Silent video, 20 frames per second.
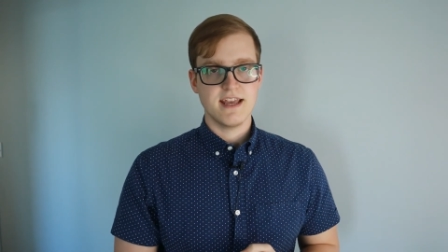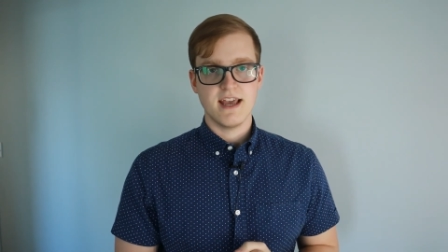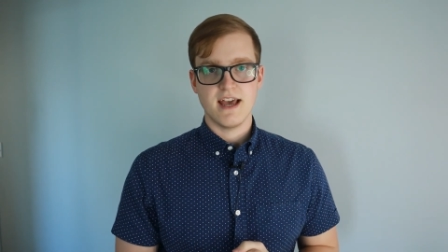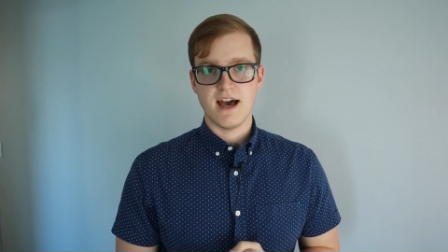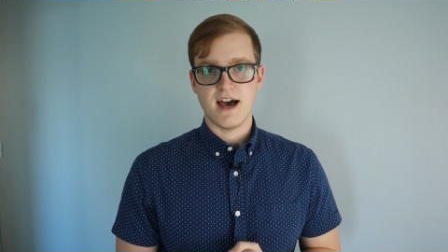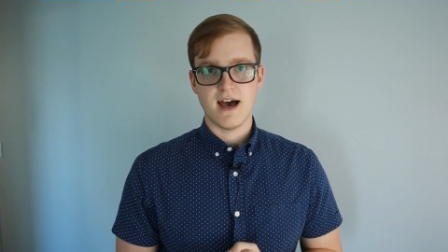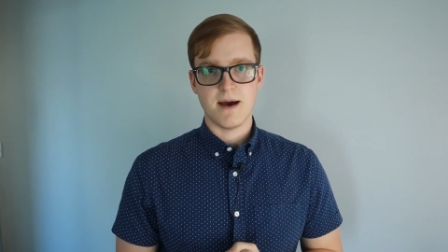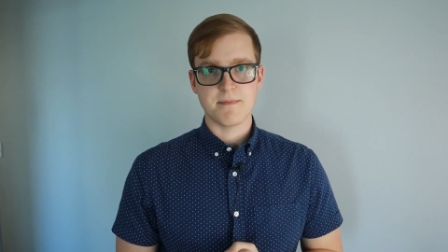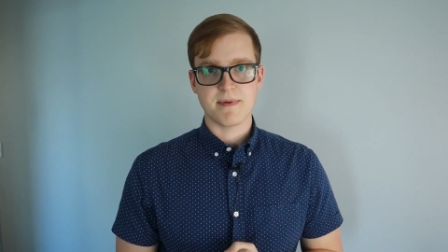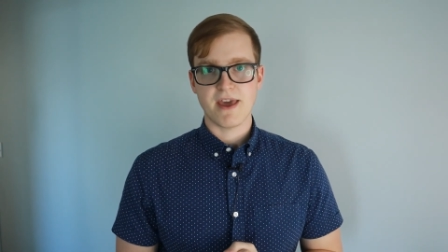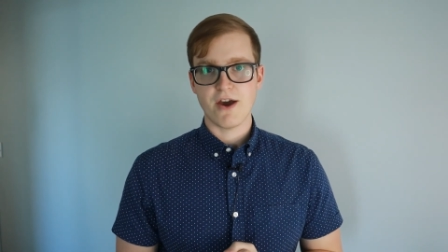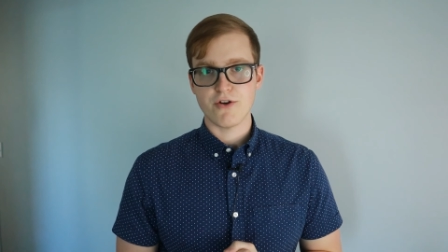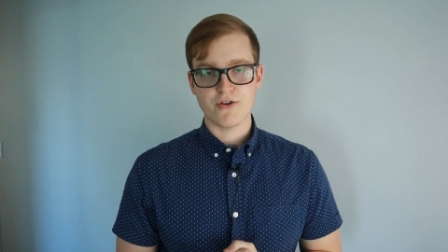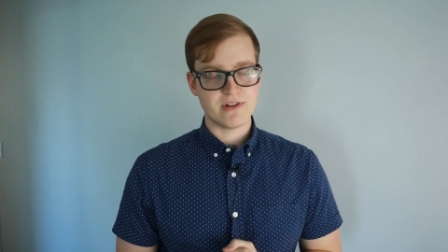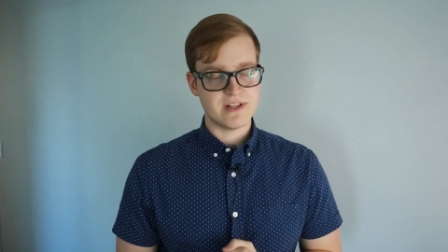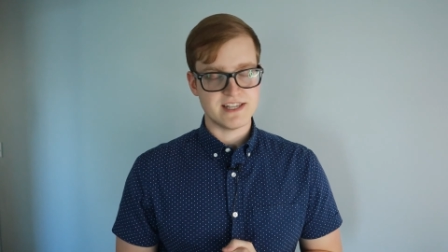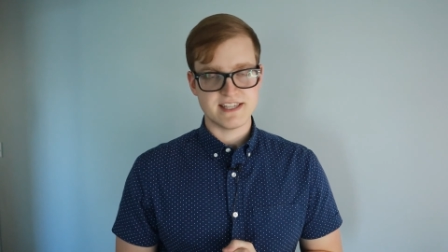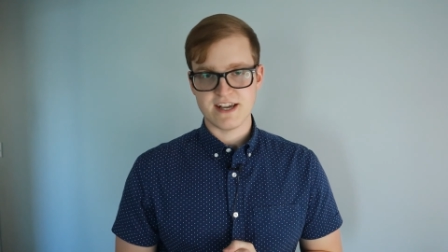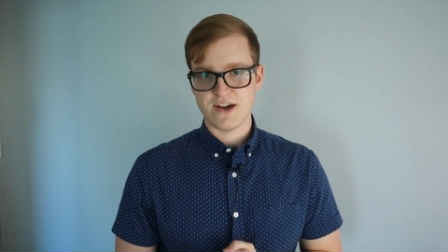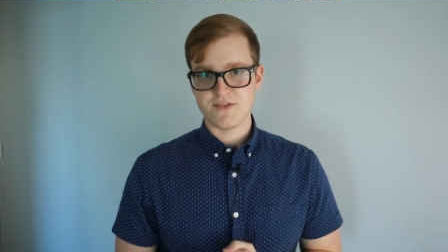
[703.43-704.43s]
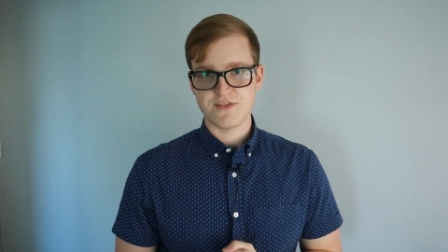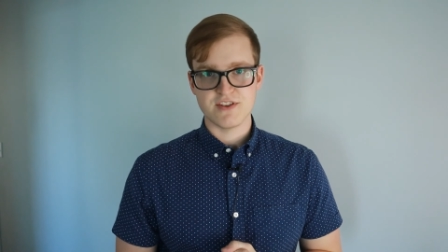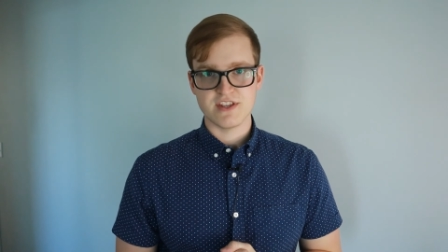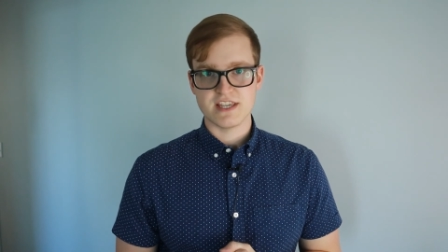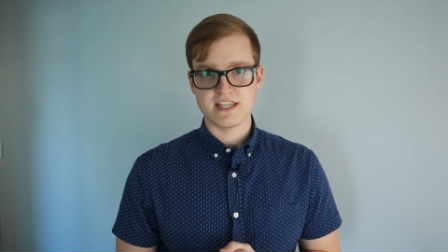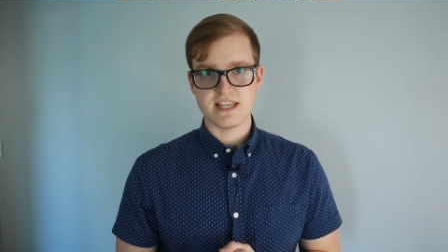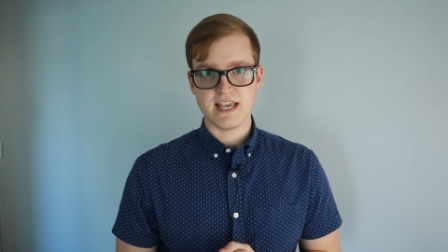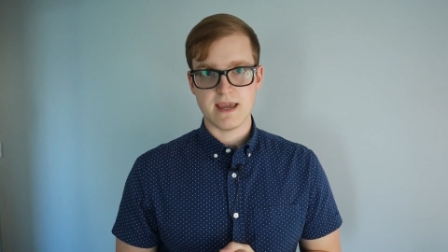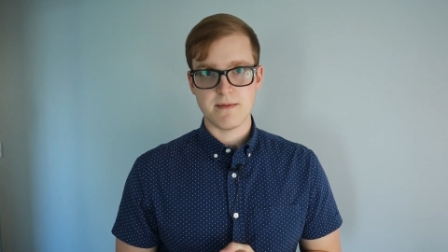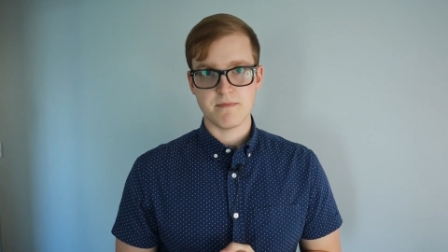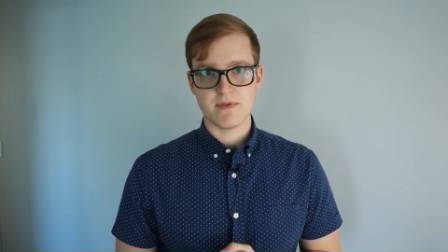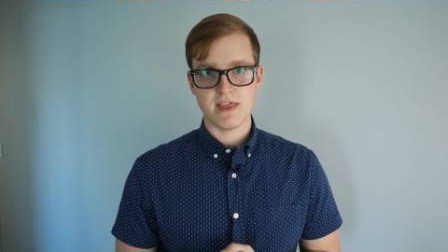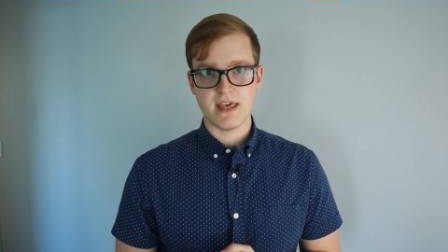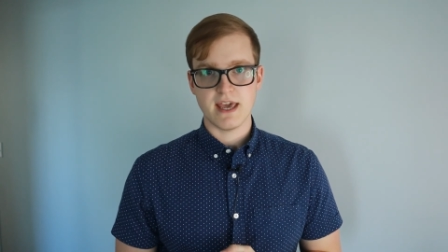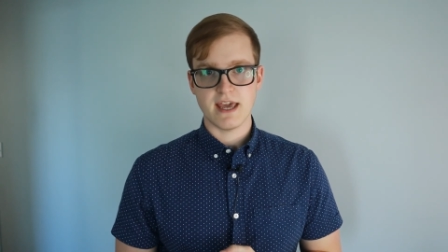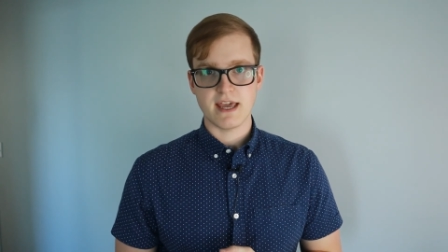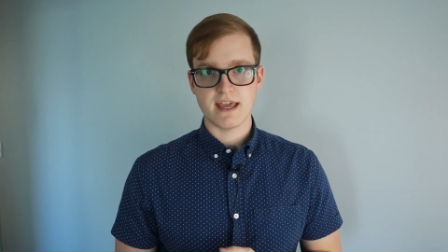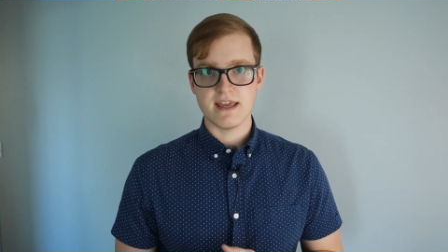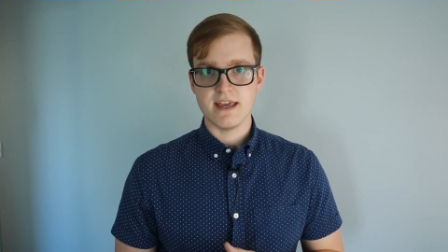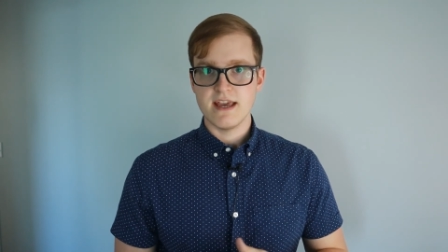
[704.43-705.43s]
um, calculates out to the same
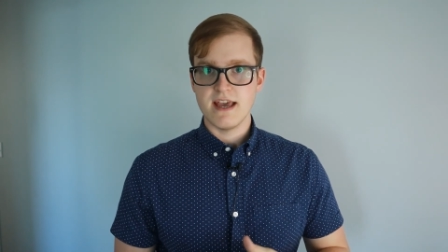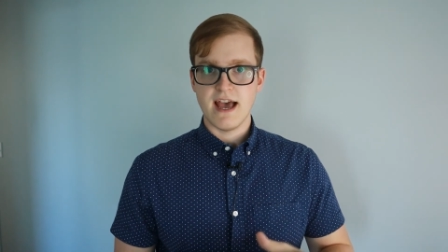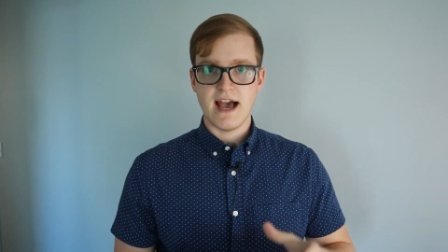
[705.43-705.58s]
thing.